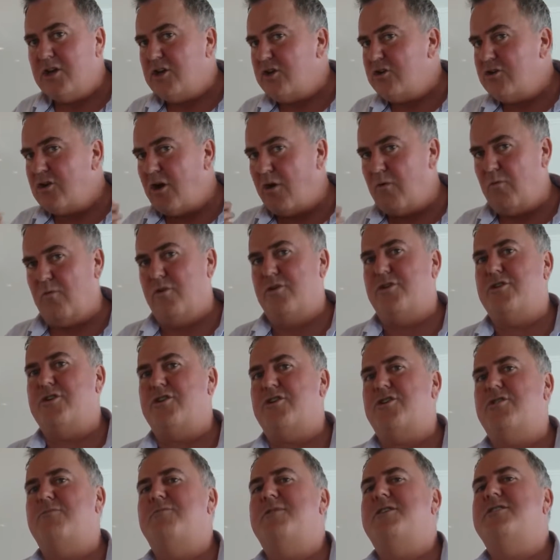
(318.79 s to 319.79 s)
You don't want
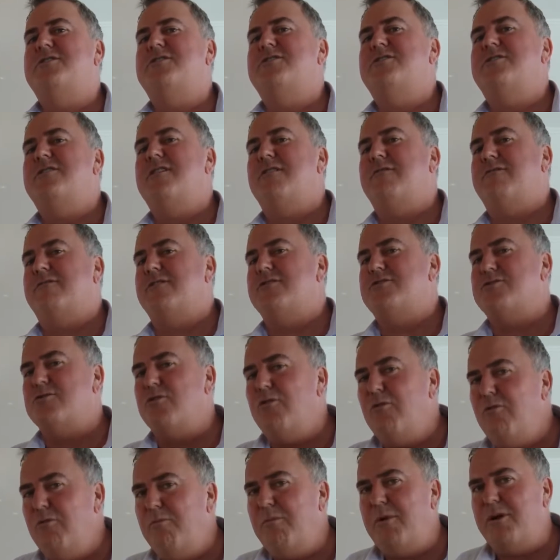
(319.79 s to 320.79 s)
it to be stiff. It's
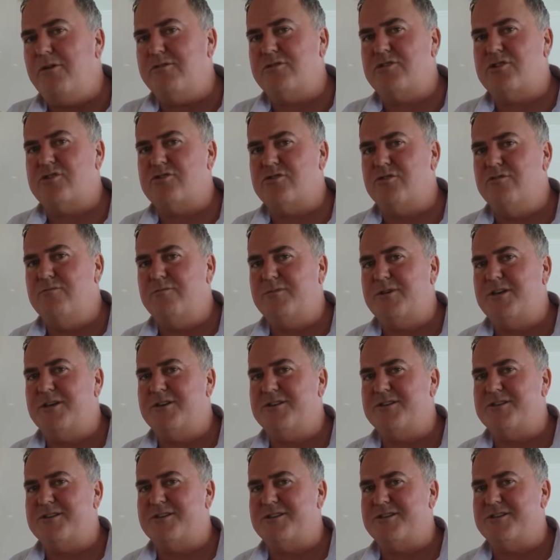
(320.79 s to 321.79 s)
almost soup
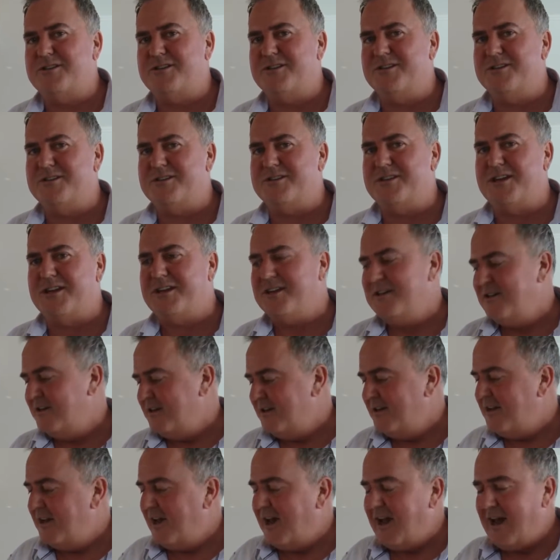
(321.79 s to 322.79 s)
consistency.
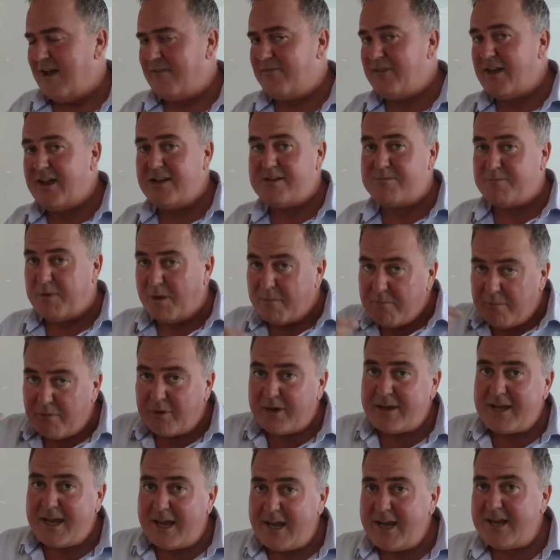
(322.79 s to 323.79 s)
And that's by
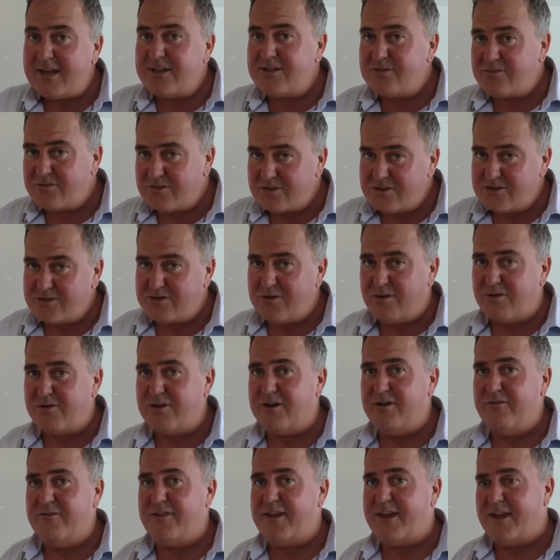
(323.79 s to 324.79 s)
putting extra
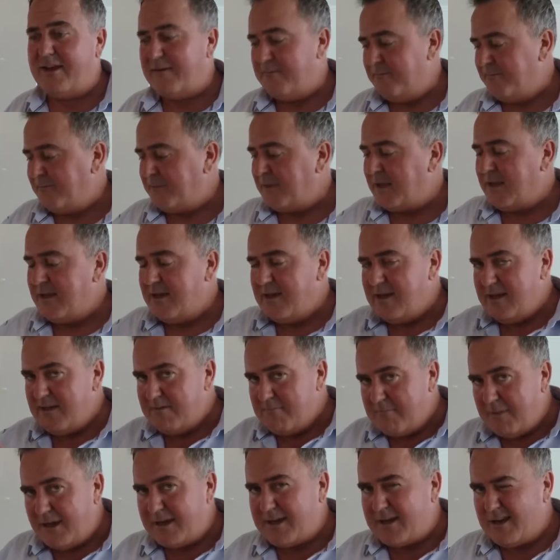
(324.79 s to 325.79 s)
stock in there.
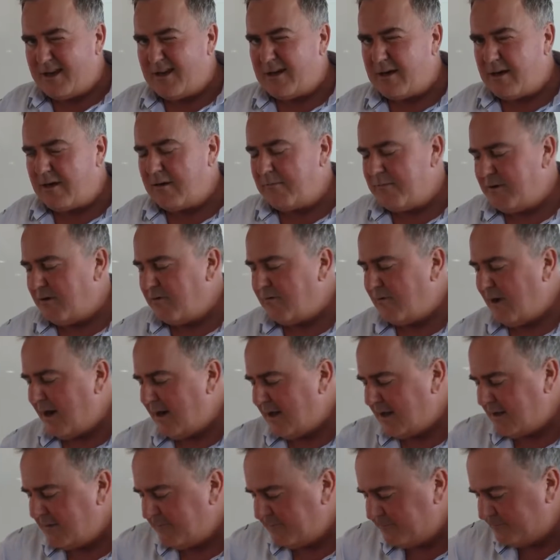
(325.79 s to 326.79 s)
Make it a little bit
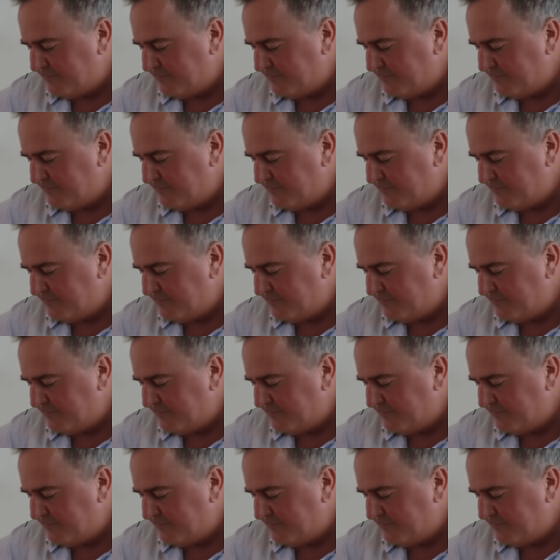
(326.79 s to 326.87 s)
runny.